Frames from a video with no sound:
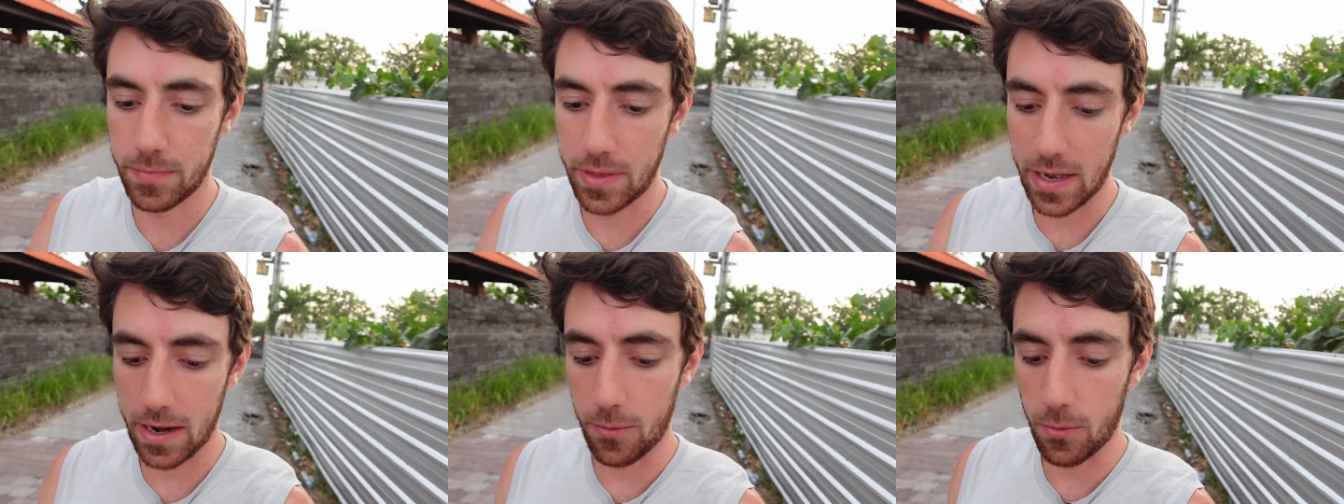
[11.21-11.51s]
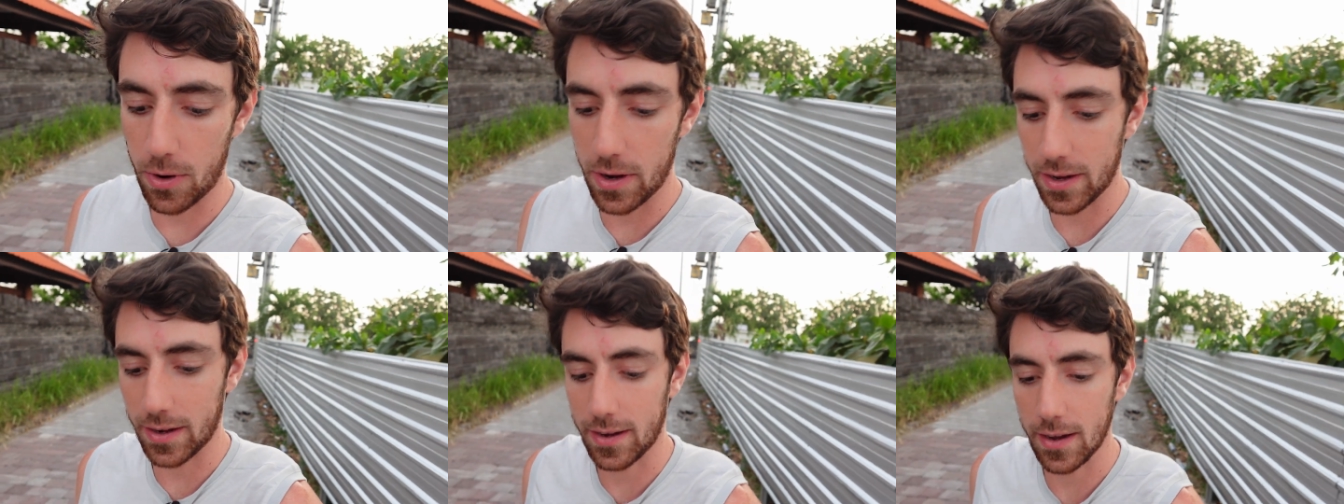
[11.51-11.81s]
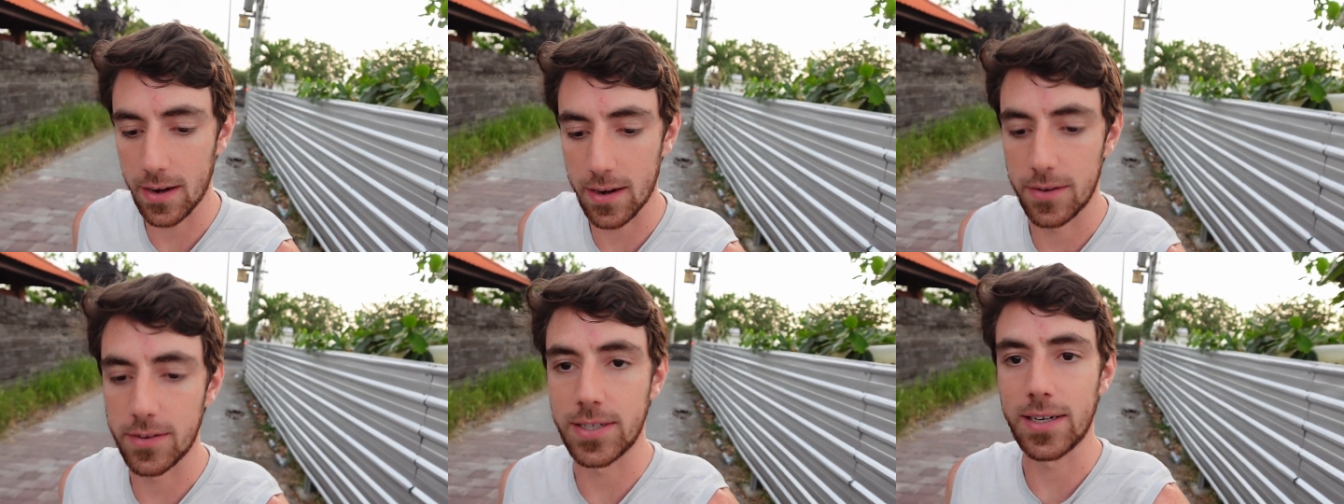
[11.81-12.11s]
that I want to
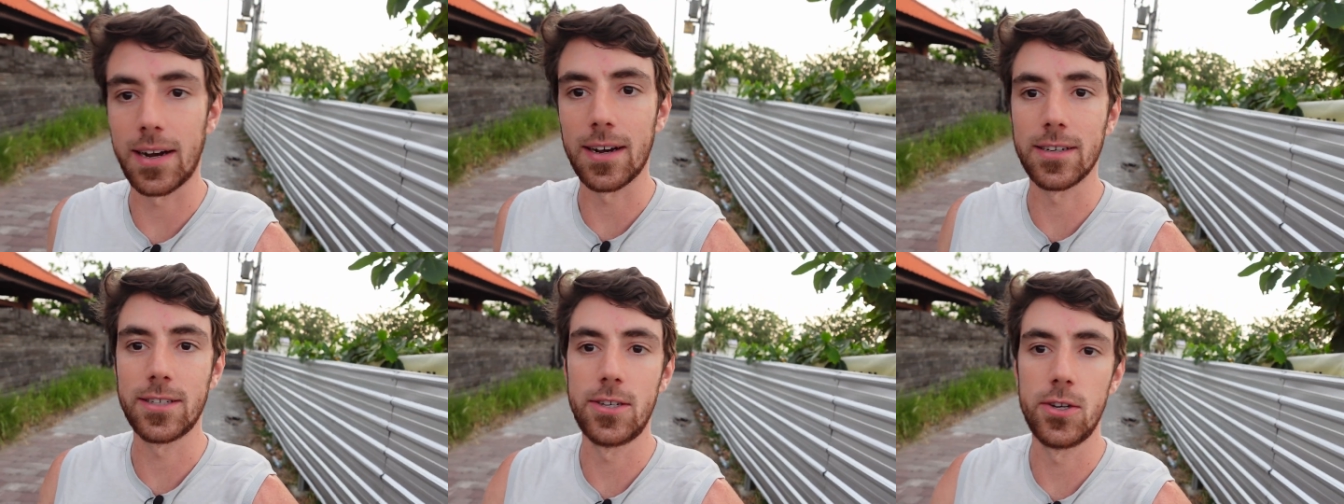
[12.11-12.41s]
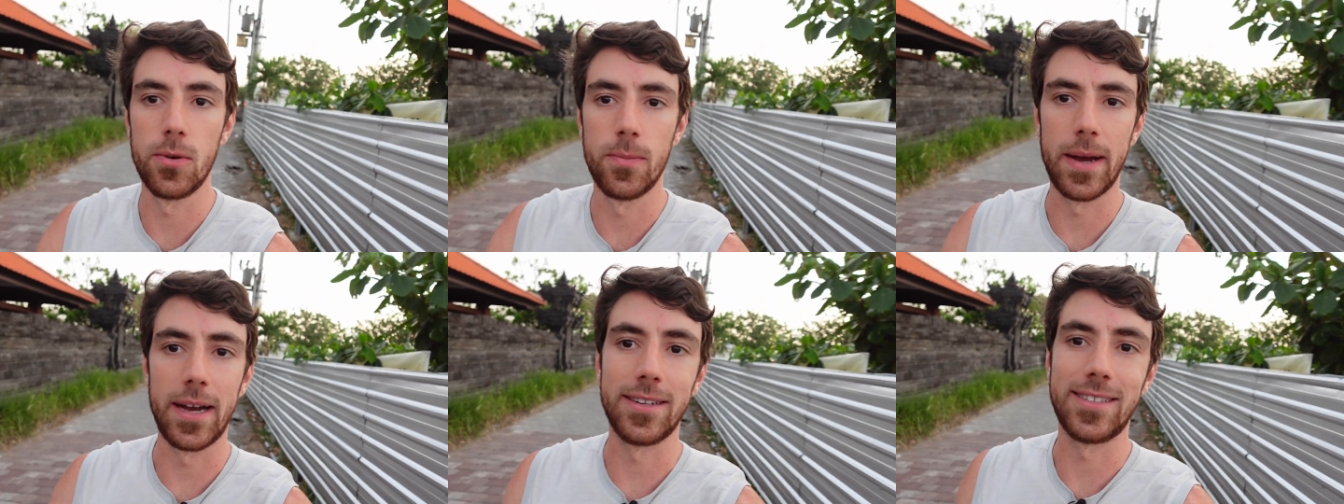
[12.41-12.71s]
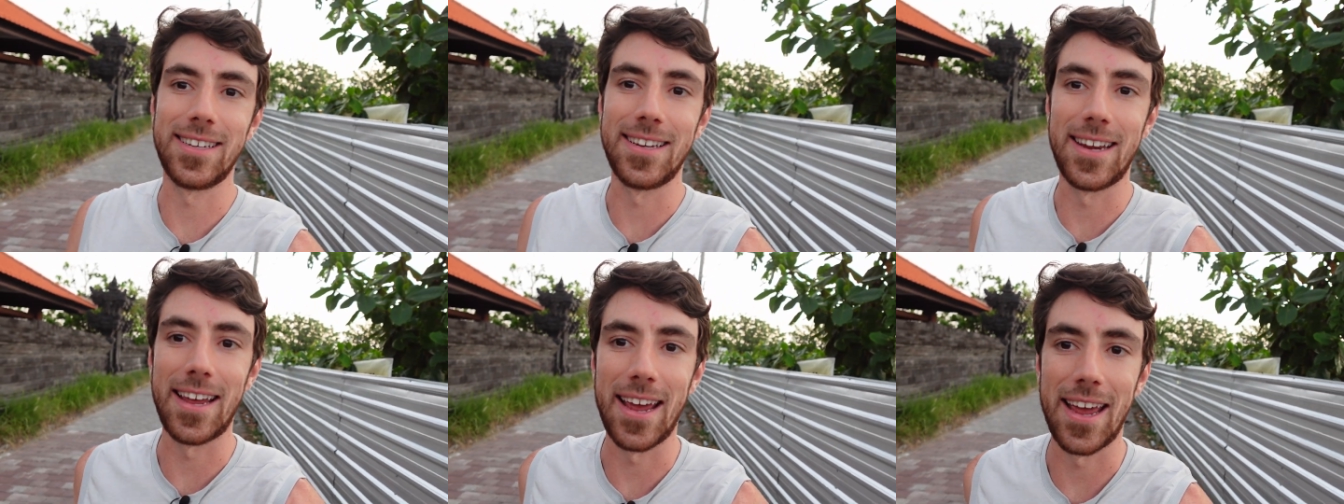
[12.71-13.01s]
kind of talk to you about
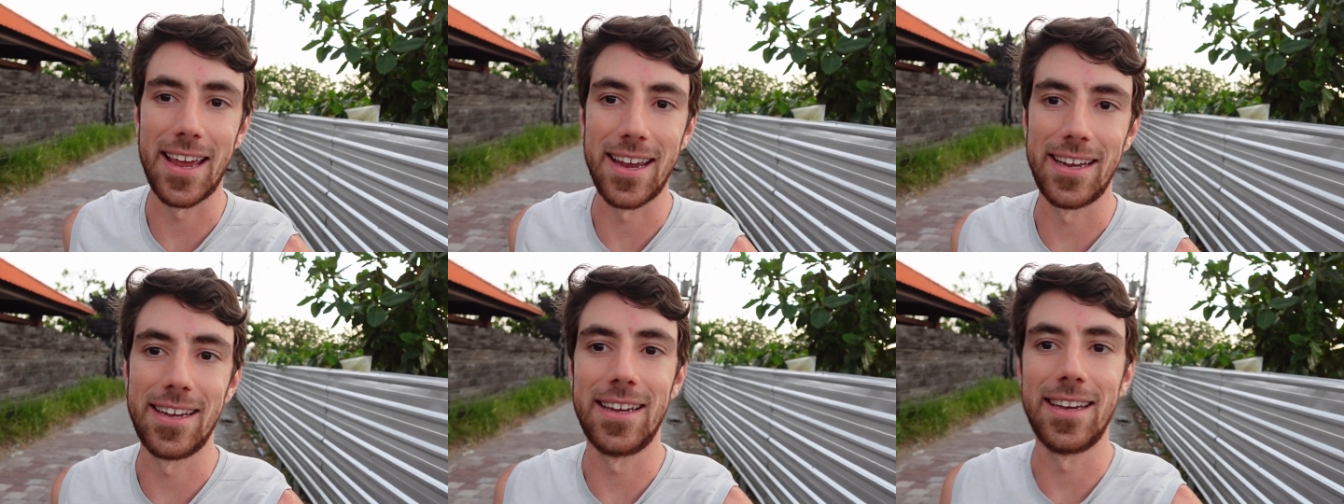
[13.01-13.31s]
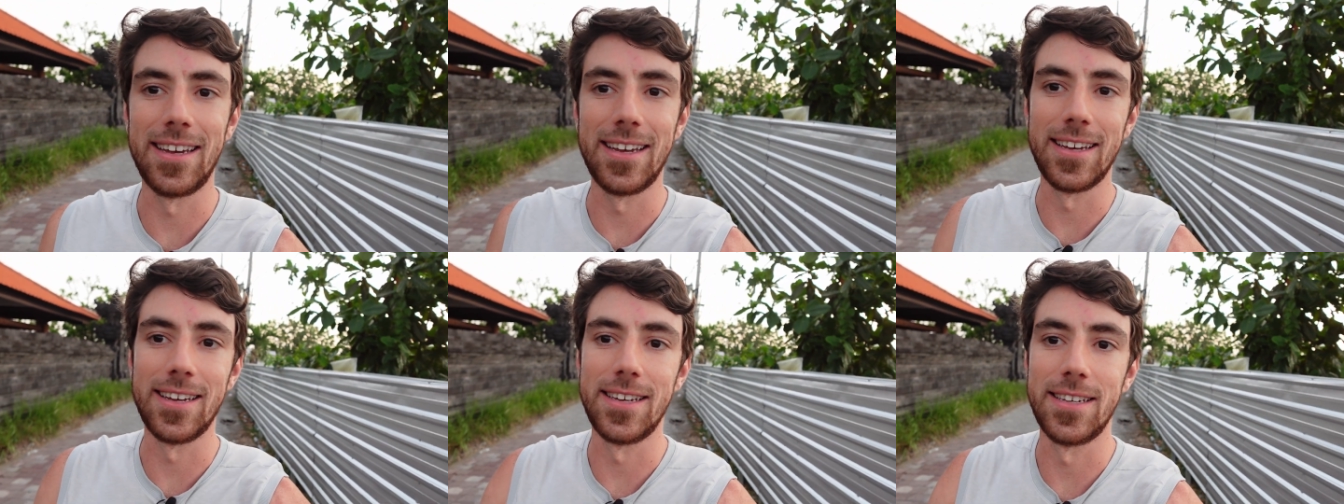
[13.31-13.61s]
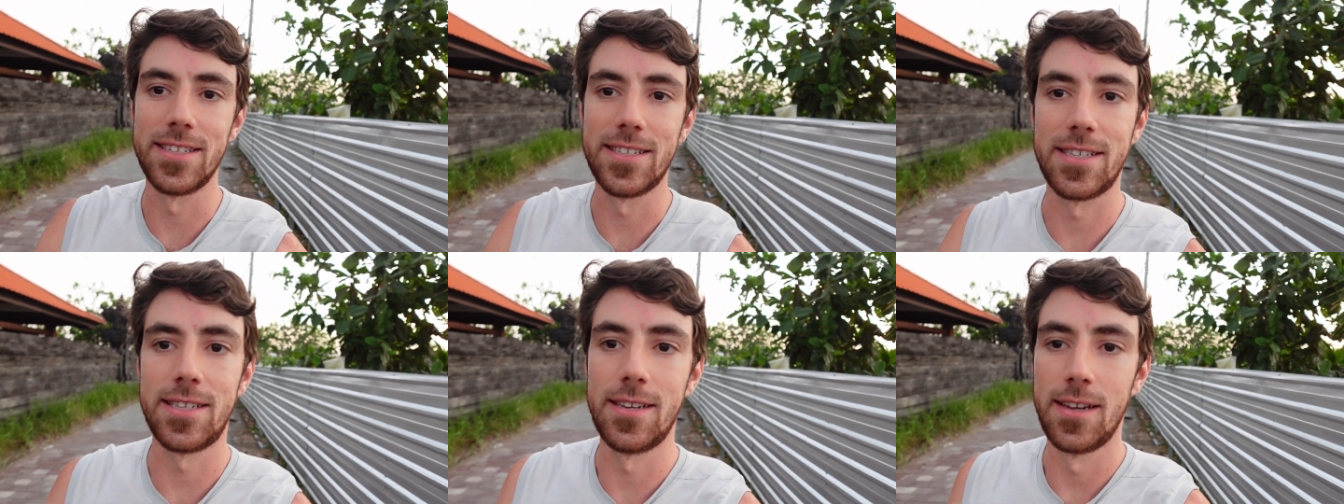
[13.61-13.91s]
today
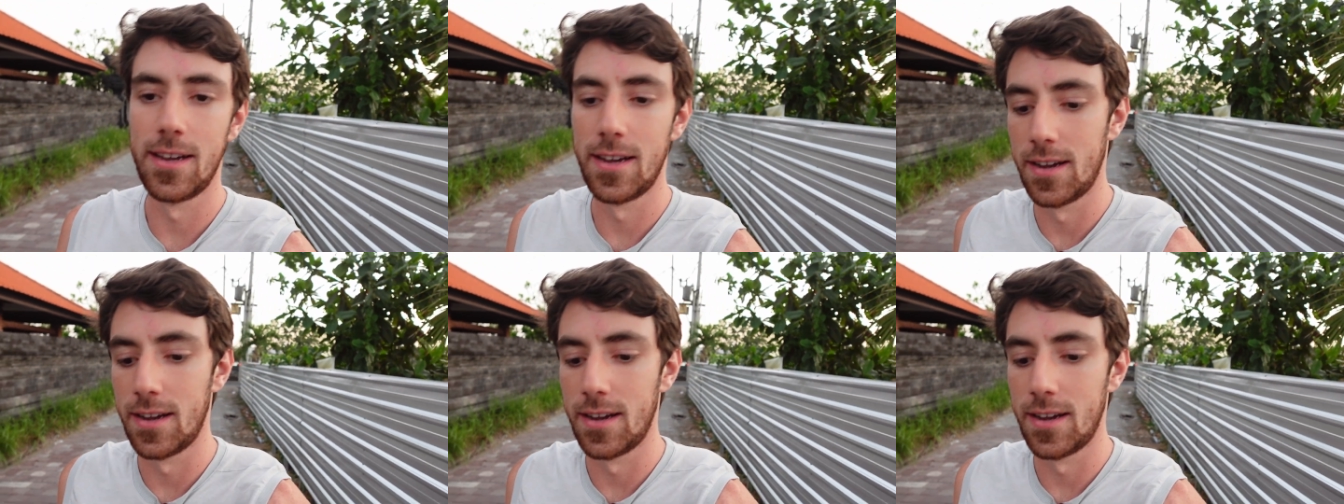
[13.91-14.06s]
is,